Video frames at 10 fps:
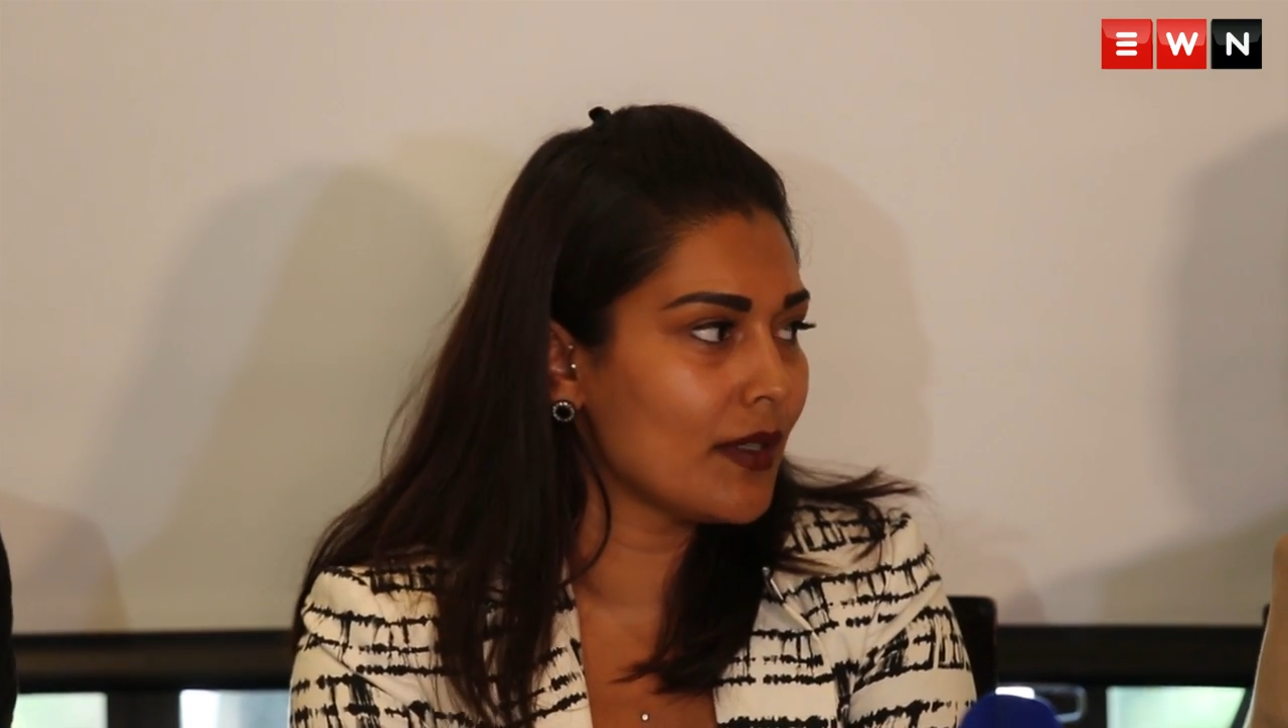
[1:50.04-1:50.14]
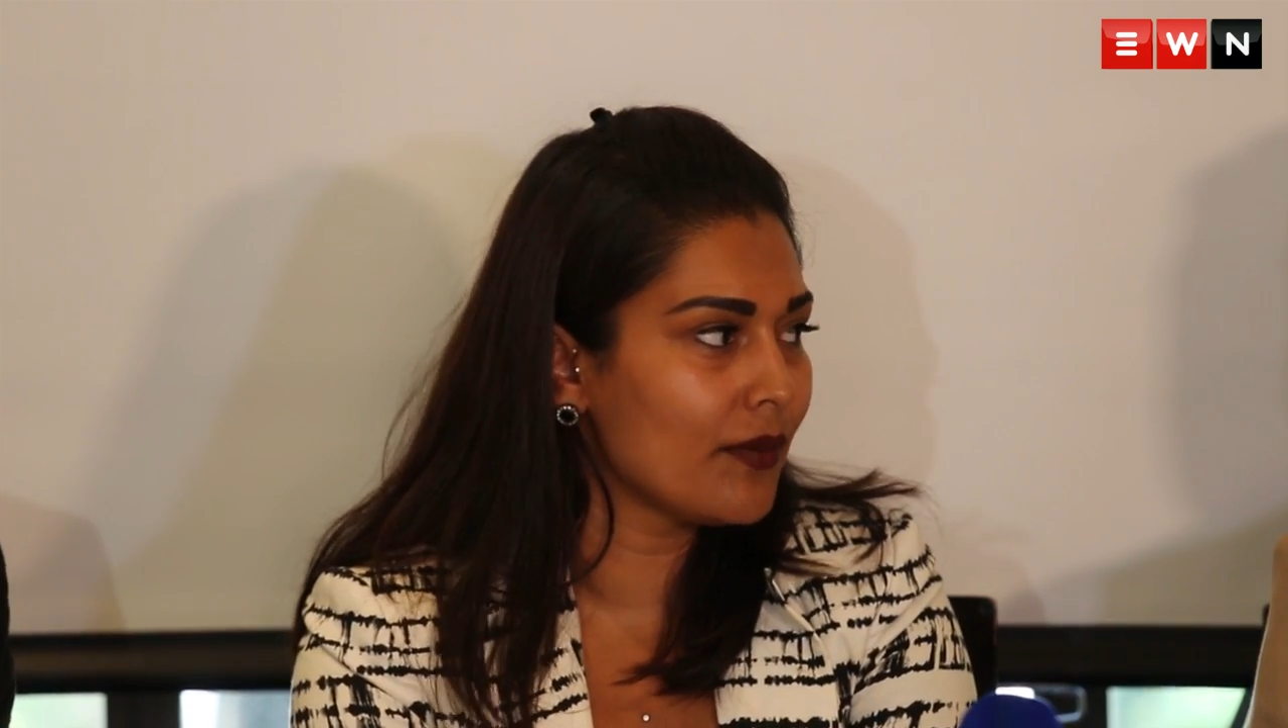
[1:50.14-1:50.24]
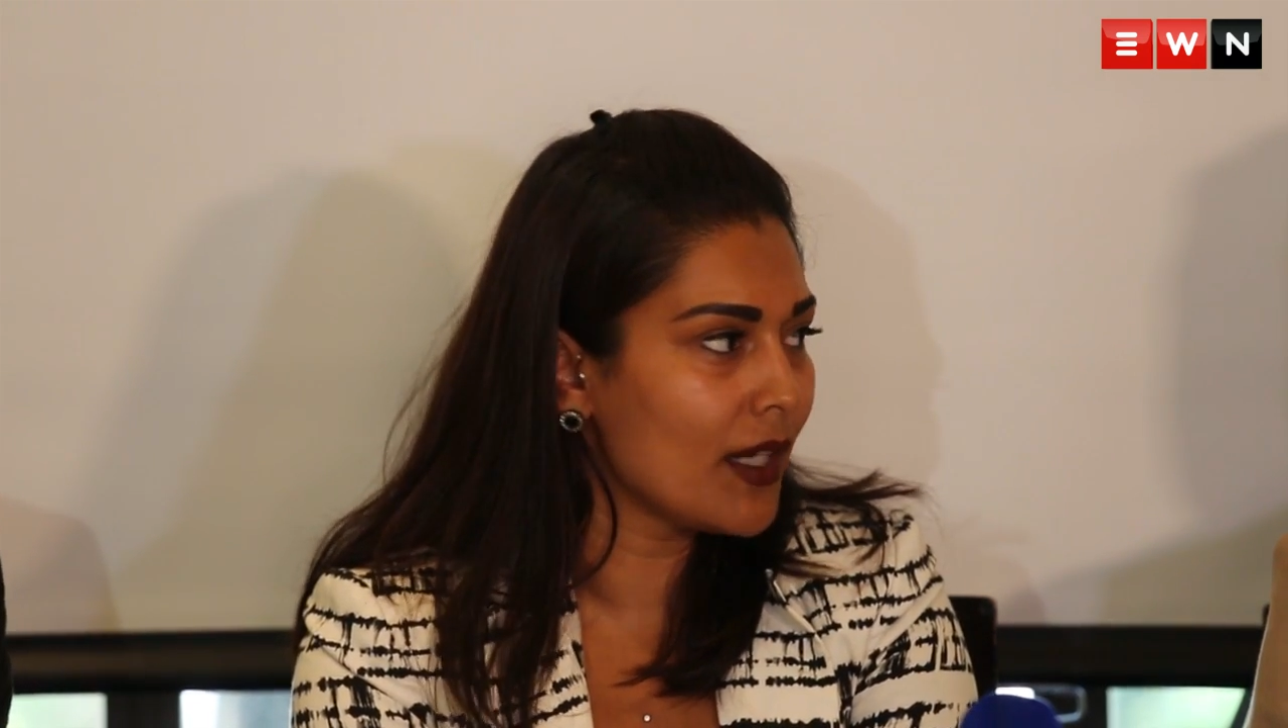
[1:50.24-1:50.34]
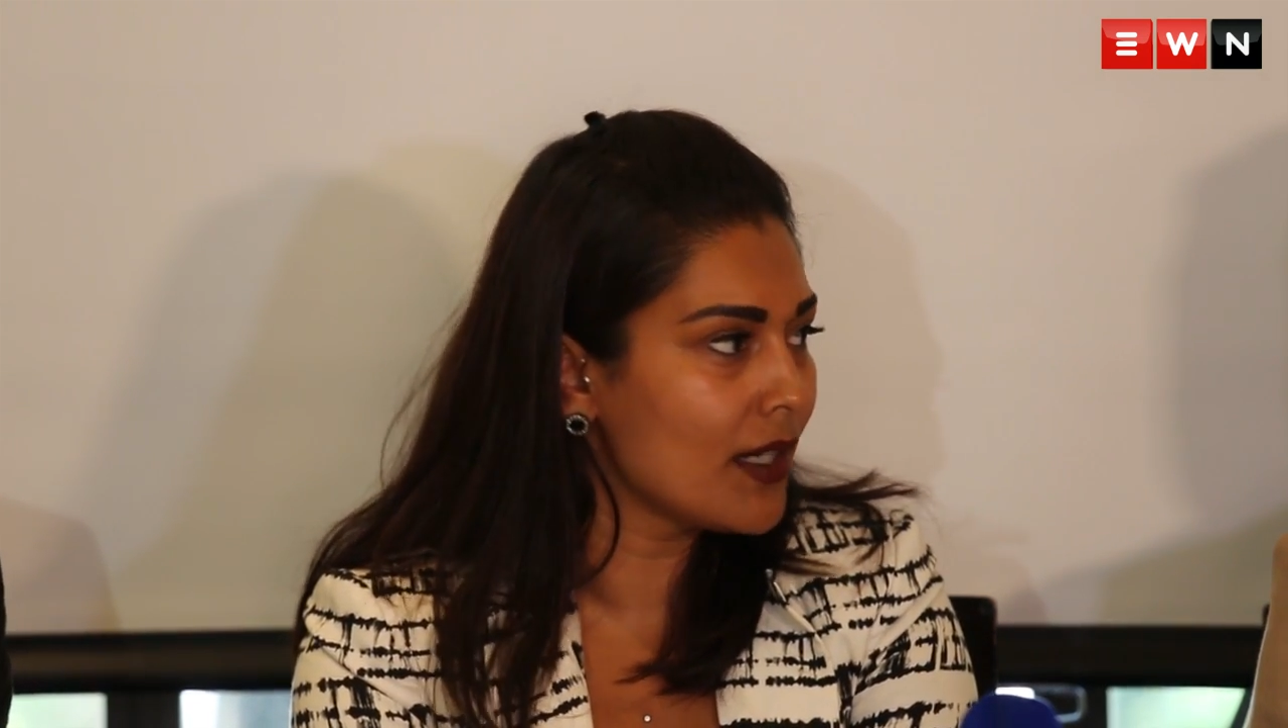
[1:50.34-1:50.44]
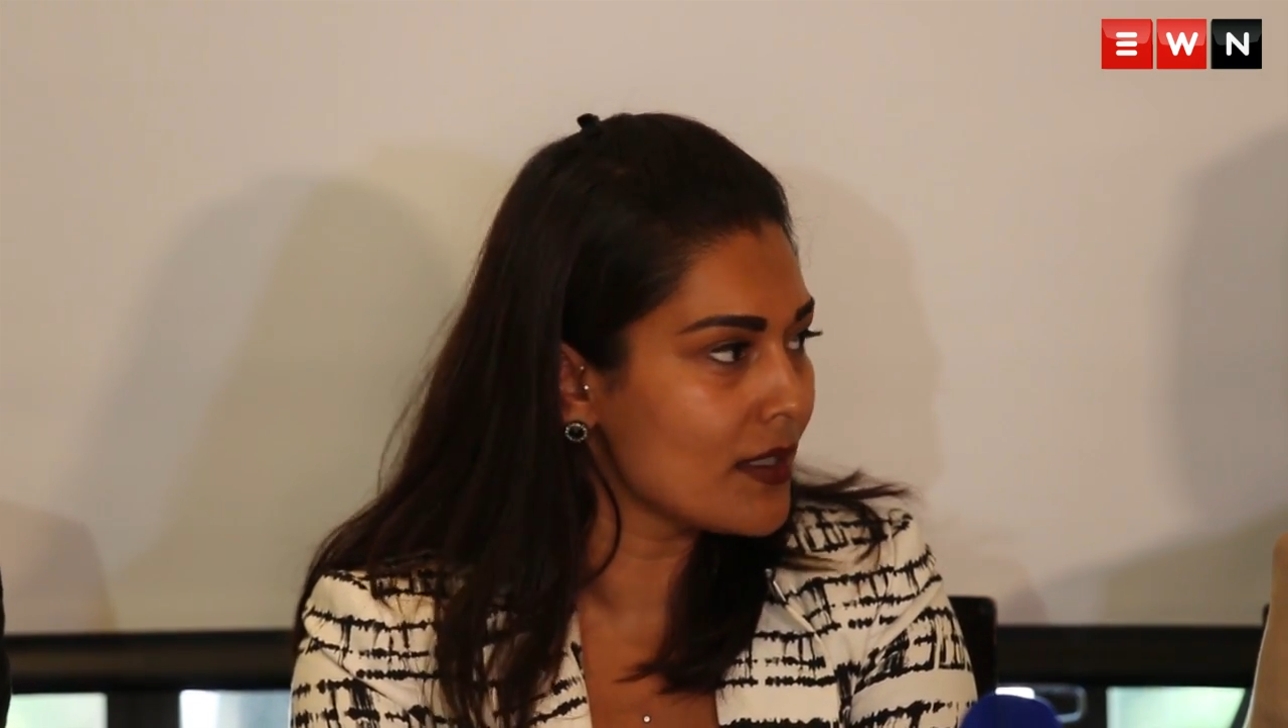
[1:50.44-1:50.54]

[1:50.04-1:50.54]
very